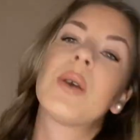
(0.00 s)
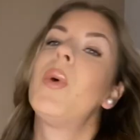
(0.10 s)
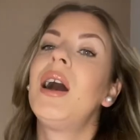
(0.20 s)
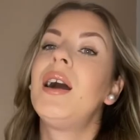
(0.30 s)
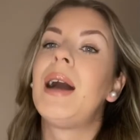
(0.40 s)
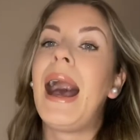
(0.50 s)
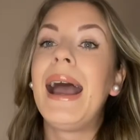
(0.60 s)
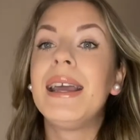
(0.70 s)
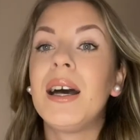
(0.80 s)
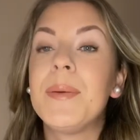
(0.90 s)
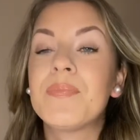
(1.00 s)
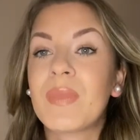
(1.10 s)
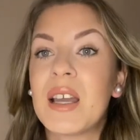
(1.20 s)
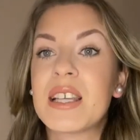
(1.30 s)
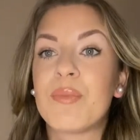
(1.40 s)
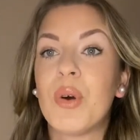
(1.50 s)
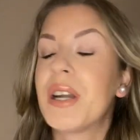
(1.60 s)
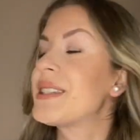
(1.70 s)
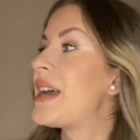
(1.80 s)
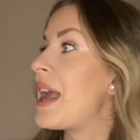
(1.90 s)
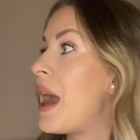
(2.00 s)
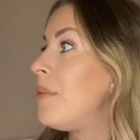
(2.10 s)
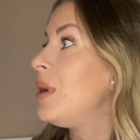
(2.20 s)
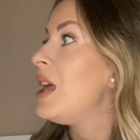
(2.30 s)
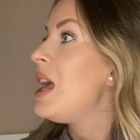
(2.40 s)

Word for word: Well, I um, as bored as I am,